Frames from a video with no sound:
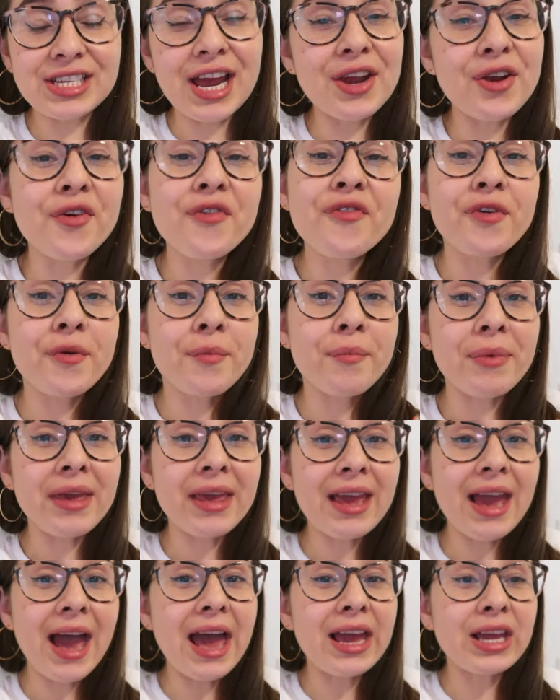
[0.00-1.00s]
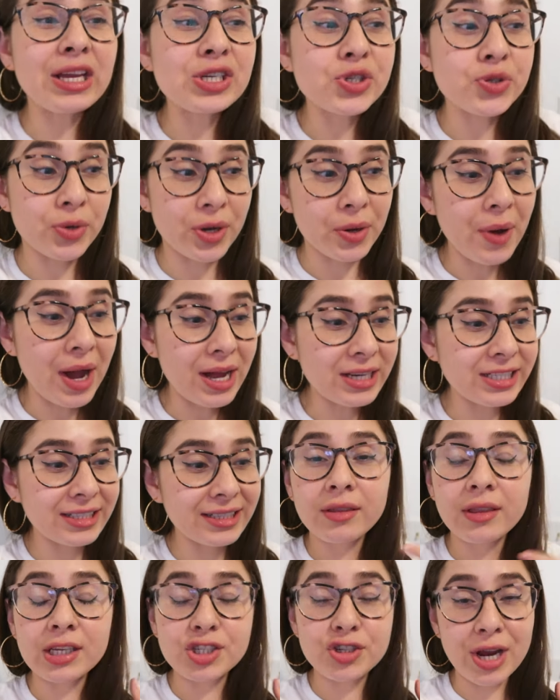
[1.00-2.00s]
I know for me, I enjoy watching
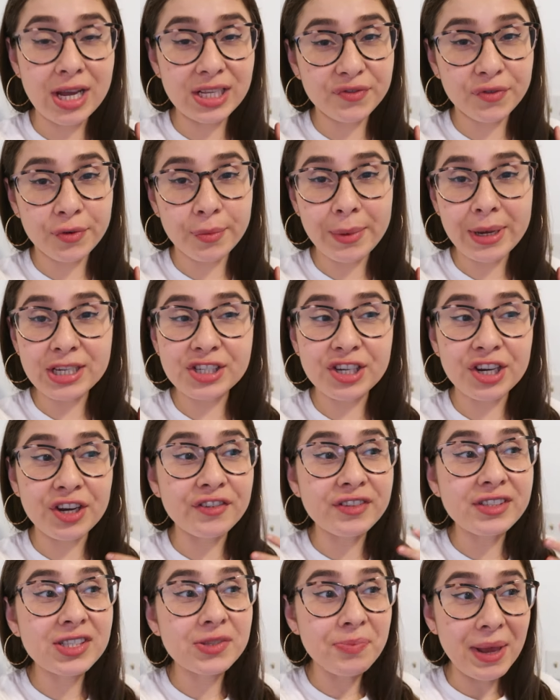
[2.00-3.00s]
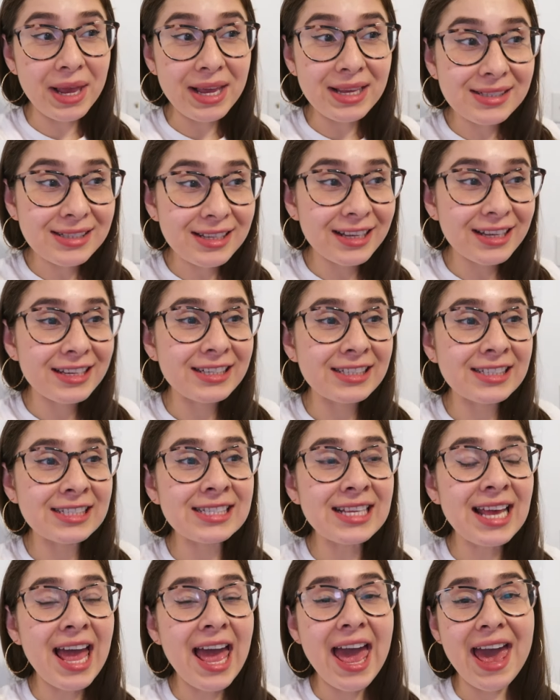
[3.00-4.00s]
the transformation of
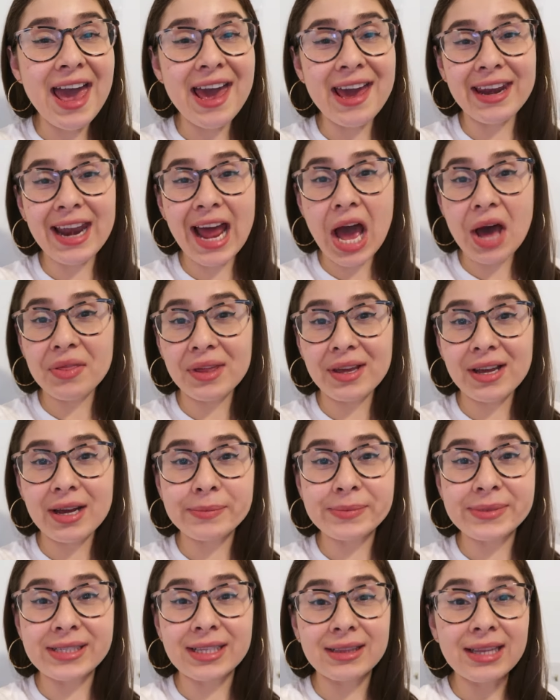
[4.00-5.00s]
spaces and how they come to